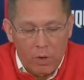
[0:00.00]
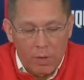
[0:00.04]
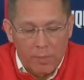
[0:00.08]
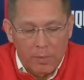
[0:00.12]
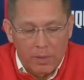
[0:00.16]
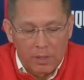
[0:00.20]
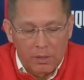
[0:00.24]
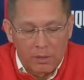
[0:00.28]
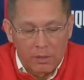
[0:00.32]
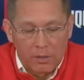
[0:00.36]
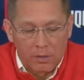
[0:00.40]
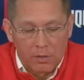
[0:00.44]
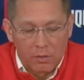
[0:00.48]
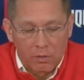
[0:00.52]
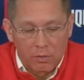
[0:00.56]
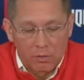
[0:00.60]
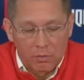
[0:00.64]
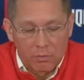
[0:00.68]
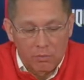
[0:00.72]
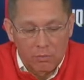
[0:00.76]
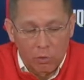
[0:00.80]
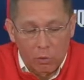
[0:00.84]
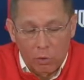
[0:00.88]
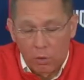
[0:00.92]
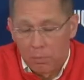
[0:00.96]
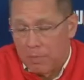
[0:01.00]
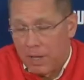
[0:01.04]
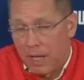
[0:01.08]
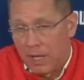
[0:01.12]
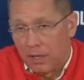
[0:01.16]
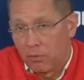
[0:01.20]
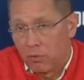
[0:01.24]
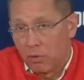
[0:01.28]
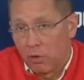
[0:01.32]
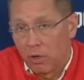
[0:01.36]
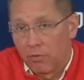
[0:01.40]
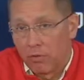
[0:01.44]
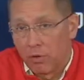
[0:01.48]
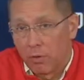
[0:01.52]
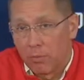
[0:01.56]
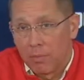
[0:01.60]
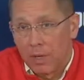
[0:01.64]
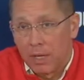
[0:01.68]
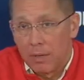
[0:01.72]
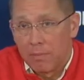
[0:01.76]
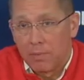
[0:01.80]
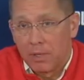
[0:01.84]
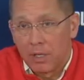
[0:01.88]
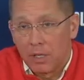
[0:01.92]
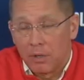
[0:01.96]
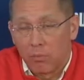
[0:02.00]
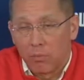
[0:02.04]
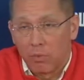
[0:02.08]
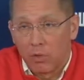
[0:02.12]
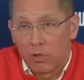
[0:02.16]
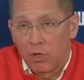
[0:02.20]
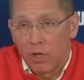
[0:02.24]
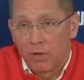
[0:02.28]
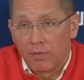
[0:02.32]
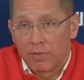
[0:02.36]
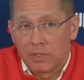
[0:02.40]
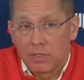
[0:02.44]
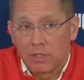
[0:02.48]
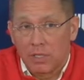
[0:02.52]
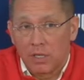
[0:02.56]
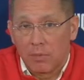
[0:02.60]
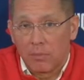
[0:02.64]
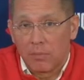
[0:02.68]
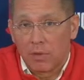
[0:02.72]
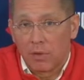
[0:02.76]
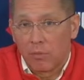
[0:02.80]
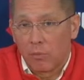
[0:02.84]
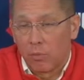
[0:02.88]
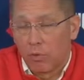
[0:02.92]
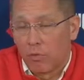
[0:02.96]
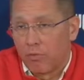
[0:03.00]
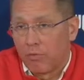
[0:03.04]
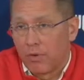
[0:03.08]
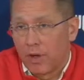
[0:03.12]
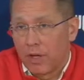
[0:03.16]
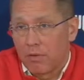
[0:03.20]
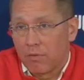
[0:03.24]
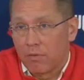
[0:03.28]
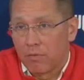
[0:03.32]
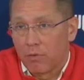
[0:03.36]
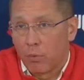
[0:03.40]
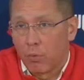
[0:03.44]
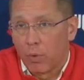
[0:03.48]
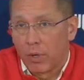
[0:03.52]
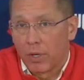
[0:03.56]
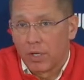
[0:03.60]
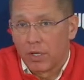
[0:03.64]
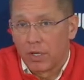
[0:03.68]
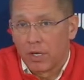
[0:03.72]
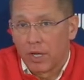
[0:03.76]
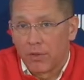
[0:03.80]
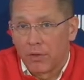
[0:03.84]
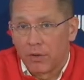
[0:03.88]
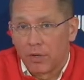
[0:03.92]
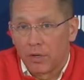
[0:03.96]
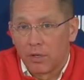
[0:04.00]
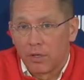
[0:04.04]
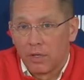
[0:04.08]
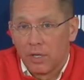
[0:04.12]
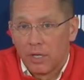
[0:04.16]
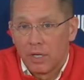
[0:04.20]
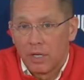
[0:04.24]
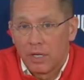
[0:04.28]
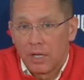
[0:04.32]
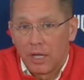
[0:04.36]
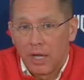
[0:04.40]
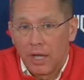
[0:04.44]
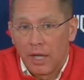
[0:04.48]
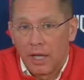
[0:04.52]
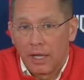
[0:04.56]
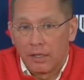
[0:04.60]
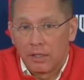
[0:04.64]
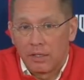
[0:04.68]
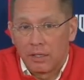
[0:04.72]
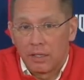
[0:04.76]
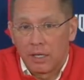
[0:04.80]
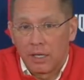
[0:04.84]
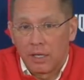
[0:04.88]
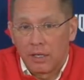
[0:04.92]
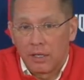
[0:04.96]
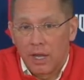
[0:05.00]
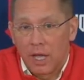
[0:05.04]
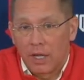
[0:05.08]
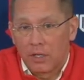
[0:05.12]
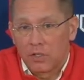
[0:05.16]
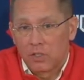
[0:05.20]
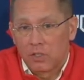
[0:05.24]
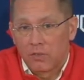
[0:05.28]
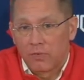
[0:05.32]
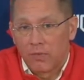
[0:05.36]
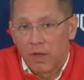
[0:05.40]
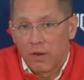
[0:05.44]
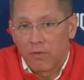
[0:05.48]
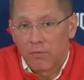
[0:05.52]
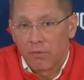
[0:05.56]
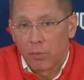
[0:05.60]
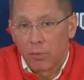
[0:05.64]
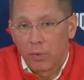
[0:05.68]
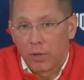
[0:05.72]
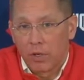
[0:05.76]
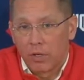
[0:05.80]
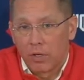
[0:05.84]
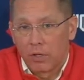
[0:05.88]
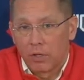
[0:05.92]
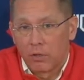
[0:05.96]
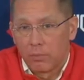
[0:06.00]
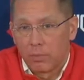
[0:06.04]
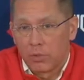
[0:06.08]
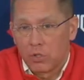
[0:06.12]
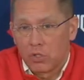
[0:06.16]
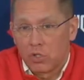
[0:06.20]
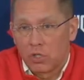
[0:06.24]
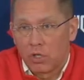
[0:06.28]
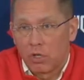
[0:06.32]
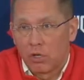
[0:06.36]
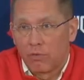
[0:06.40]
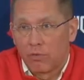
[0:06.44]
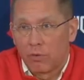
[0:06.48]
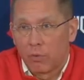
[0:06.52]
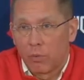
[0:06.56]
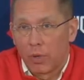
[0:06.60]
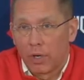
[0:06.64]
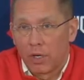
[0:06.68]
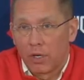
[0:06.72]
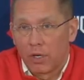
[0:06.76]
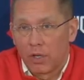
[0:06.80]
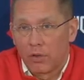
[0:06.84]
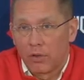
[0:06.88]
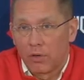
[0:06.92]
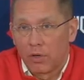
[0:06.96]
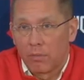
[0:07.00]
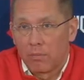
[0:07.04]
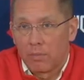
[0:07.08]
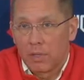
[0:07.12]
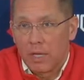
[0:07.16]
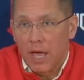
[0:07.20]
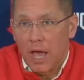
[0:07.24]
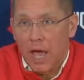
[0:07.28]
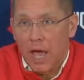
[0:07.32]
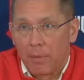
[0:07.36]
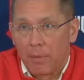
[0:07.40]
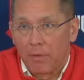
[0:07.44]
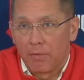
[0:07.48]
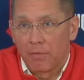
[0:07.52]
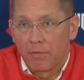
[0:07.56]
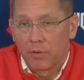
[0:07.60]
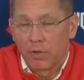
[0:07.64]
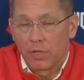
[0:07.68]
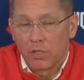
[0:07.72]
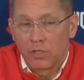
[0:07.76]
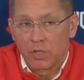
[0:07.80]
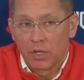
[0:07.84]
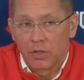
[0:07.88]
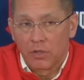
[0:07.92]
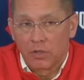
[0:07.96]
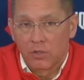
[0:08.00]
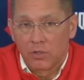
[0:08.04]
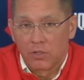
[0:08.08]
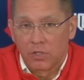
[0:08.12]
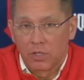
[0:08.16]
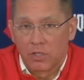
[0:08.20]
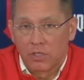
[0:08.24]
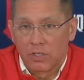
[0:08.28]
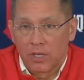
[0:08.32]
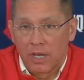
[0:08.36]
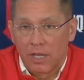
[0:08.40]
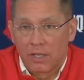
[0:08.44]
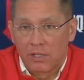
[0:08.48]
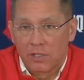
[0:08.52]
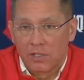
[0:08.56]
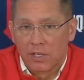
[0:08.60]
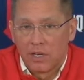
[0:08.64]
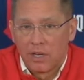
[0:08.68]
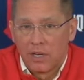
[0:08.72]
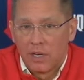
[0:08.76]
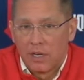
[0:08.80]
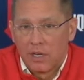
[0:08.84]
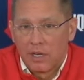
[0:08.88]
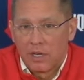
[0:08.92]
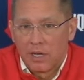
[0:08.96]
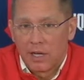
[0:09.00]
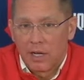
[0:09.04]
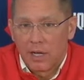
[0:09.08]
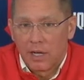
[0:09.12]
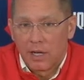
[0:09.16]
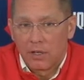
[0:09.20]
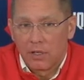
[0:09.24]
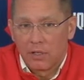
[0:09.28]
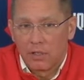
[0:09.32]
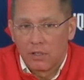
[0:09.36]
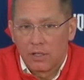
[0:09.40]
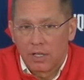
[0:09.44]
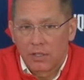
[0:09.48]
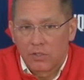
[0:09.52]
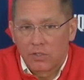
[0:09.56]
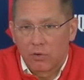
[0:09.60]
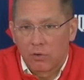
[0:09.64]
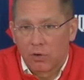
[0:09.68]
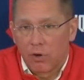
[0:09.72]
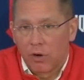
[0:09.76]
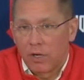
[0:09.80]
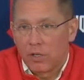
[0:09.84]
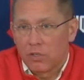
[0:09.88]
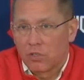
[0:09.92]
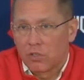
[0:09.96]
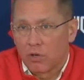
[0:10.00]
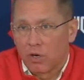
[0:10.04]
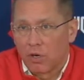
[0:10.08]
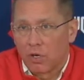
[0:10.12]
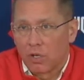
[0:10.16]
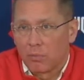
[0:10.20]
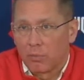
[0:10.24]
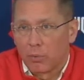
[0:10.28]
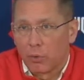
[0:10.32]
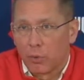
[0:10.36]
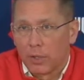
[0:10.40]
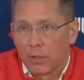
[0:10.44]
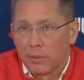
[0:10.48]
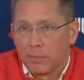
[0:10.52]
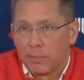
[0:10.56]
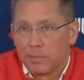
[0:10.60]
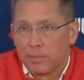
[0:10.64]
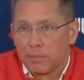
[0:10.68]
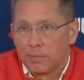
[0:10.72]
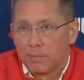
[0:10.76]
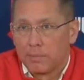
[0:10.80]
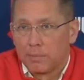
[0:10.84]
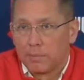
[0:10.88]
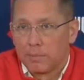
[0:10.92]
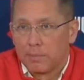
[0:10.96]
women or men, whoever it may be, when you have a team that will fight for one another and not just fight for one another, but cheer for one another happy for each other's success, that's a great starting point.